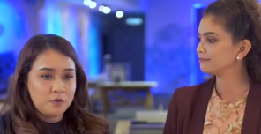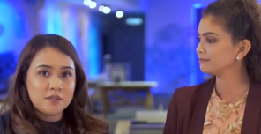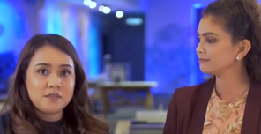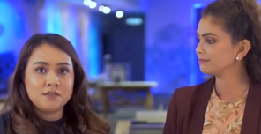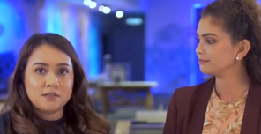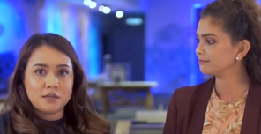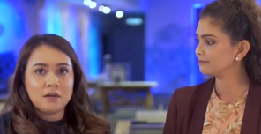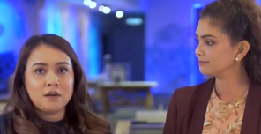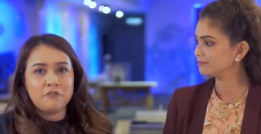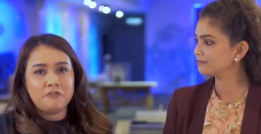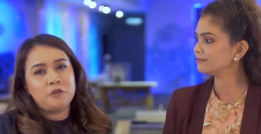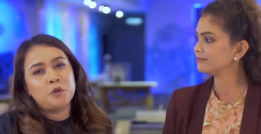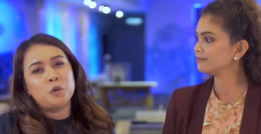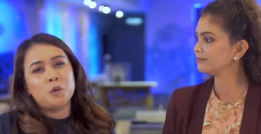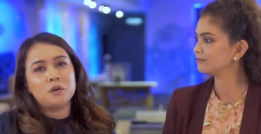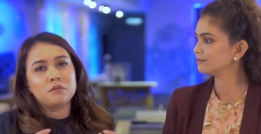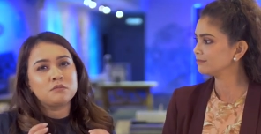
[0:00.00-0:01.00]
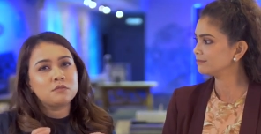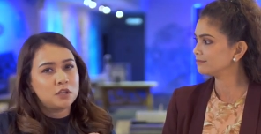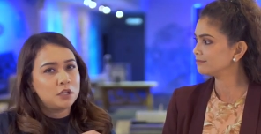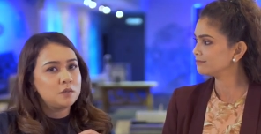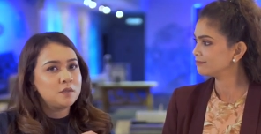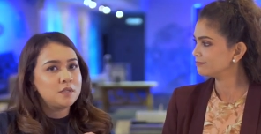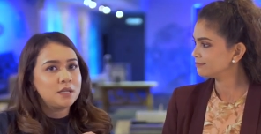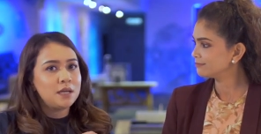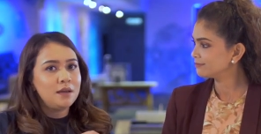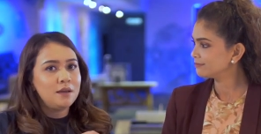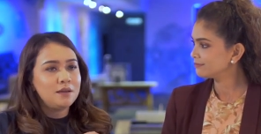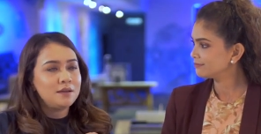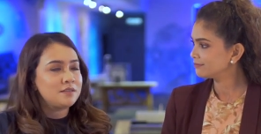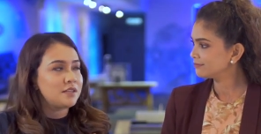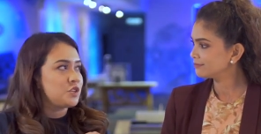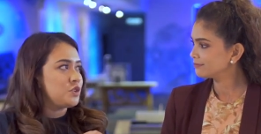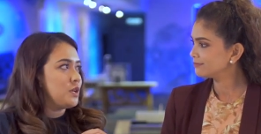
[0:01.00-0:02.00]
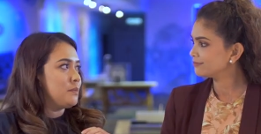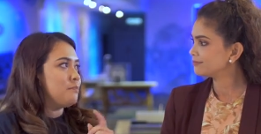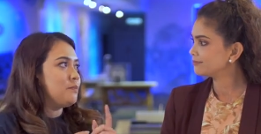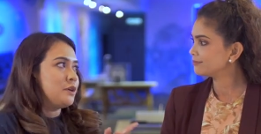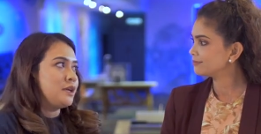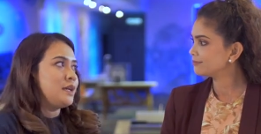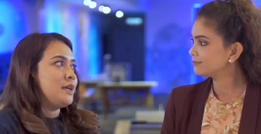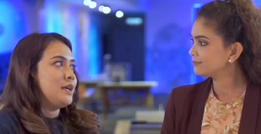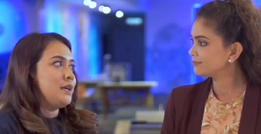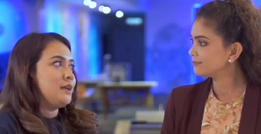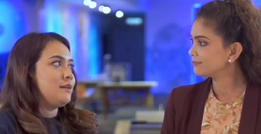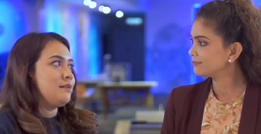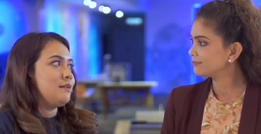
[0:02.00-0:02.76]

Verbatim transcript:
Speaker 1: preserve your glow stick? Is actually putting it